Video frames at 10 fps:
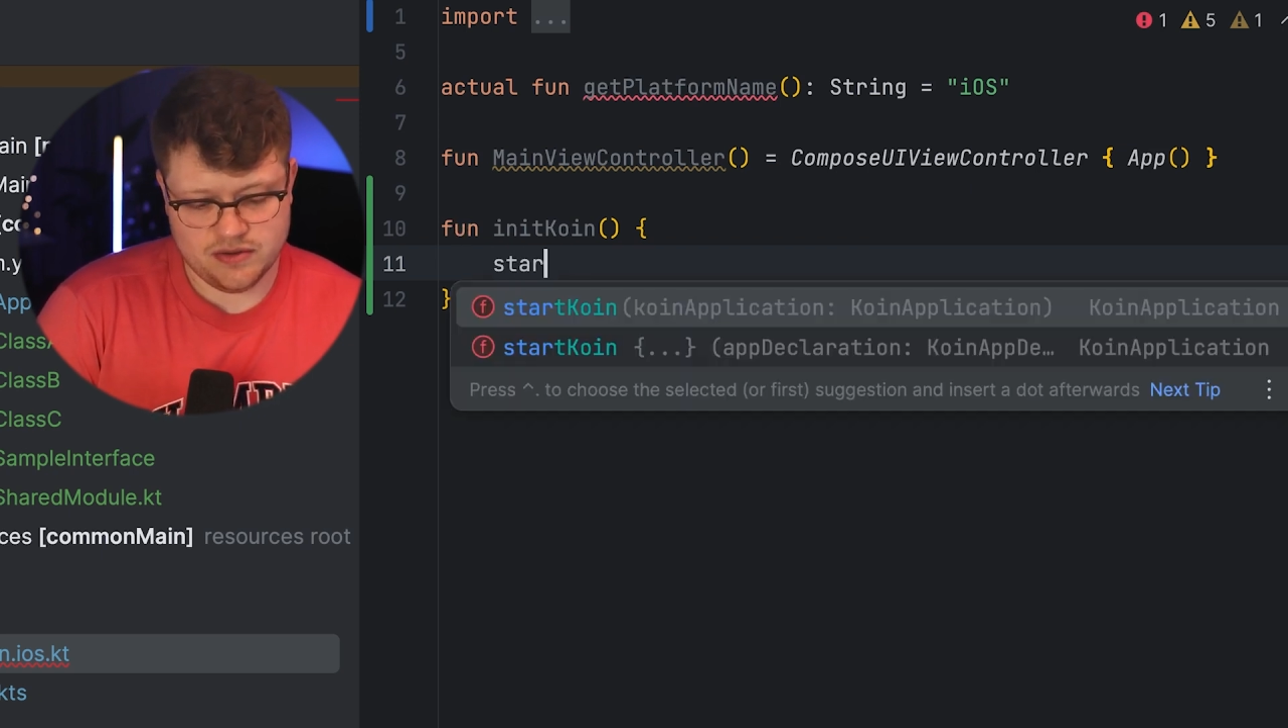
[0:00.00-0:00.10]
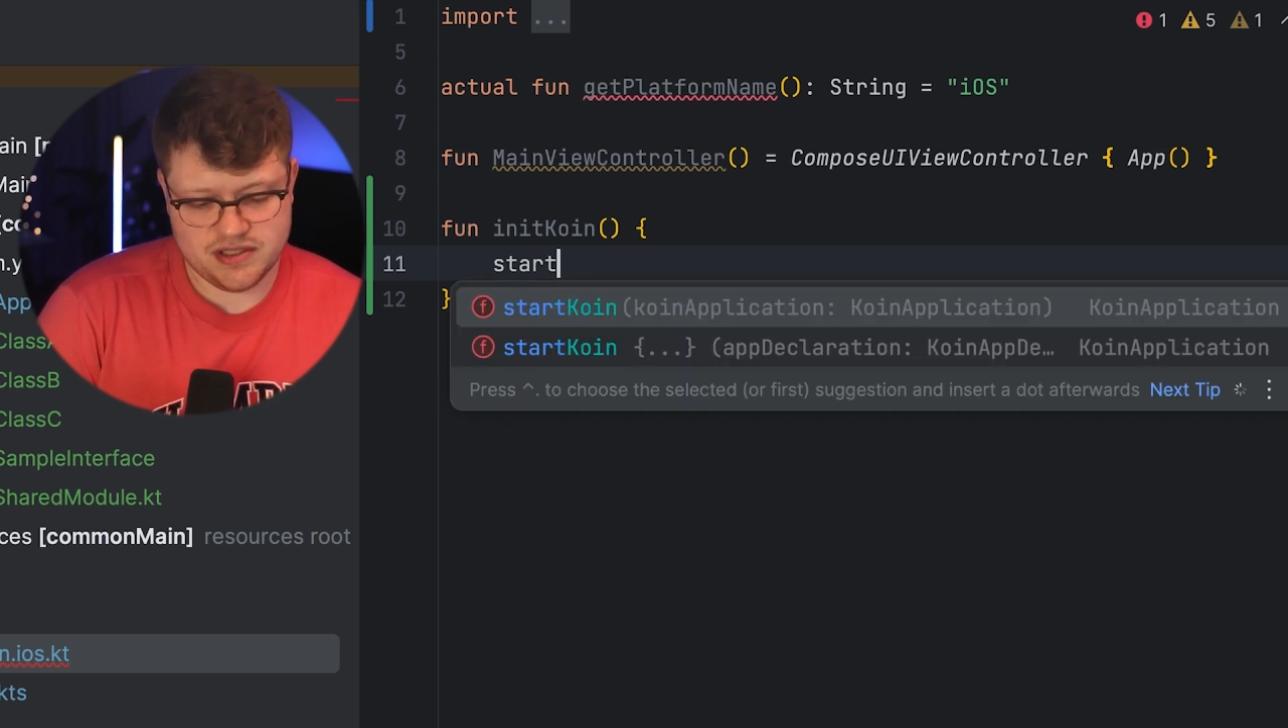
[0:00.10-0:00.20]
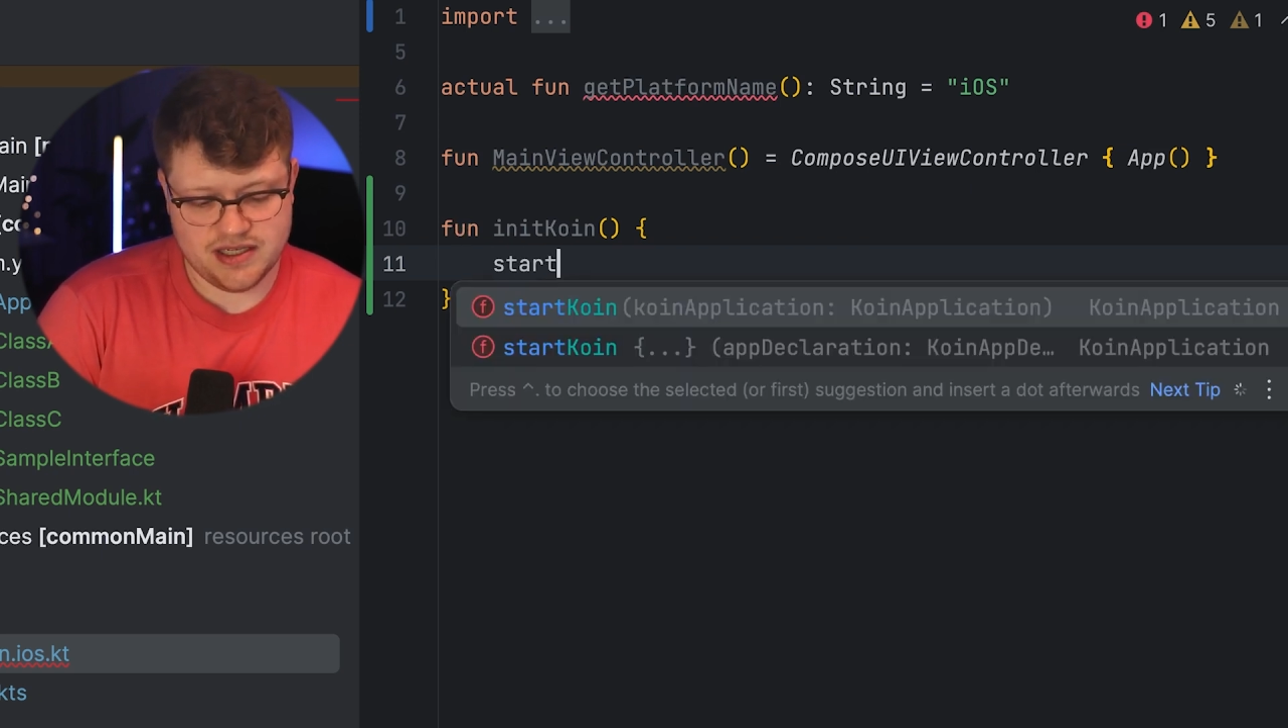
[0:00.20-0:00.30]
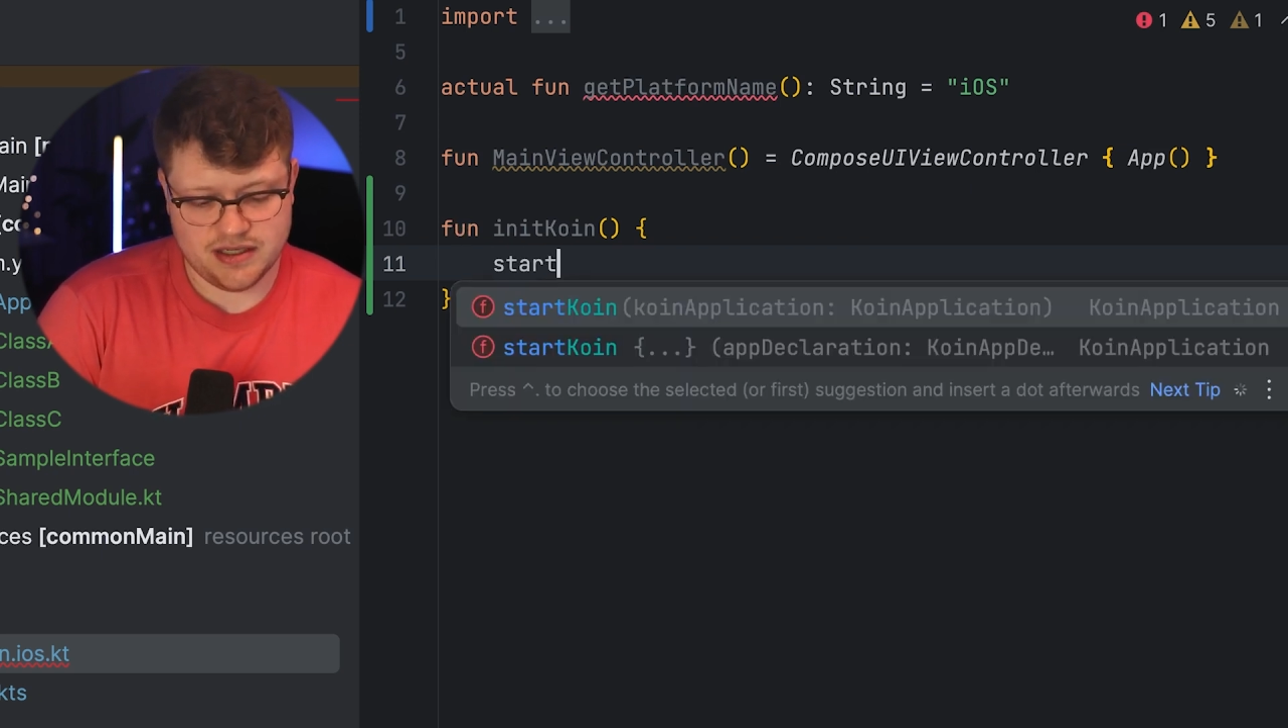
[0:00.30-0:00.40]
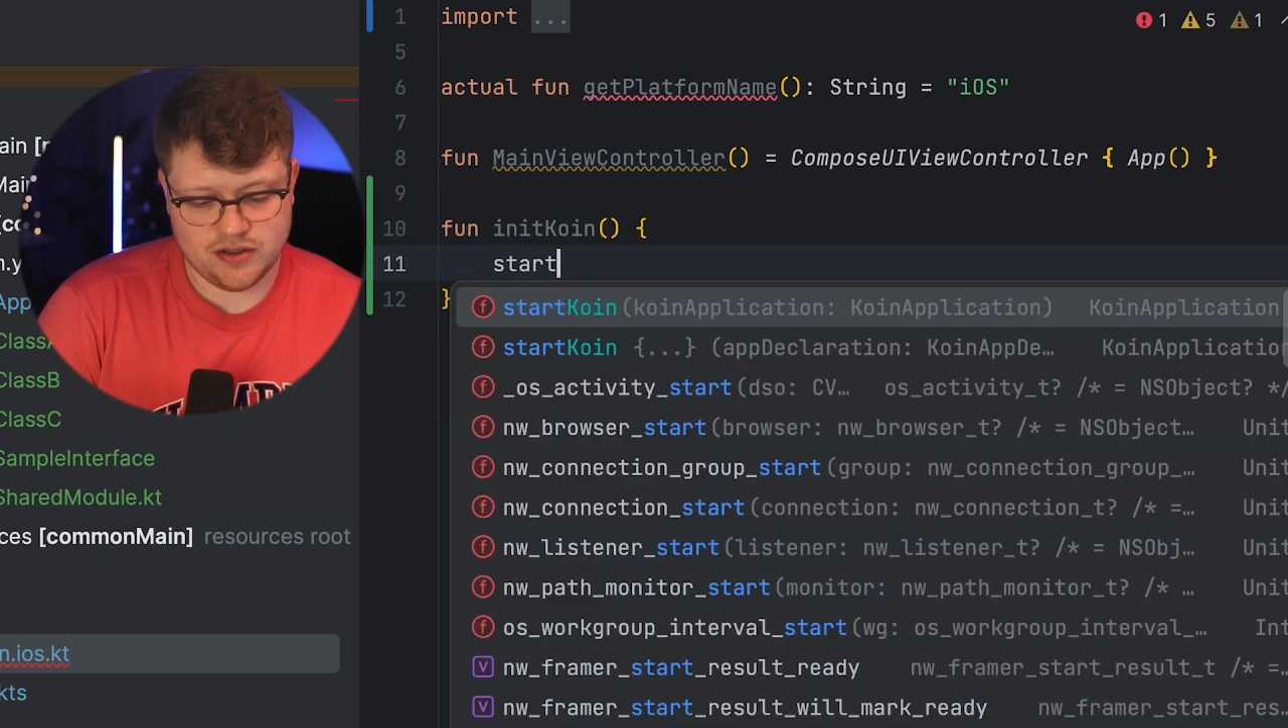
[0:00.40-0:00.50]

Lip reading: Start